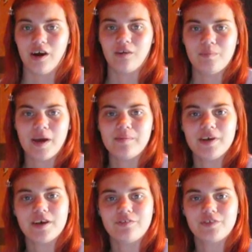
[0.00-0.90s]
maybe
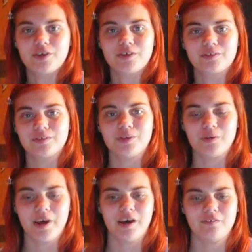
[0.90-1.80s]
if you
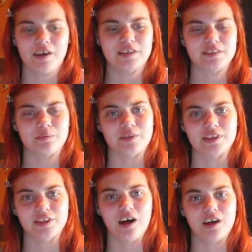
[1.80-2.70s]
can't find someone to
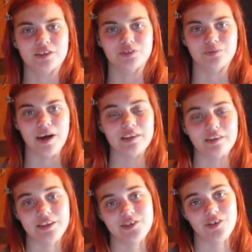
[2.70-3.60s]
talk
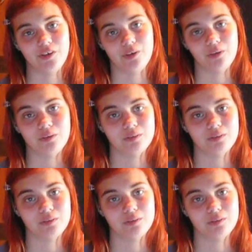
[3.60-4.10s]
directly to,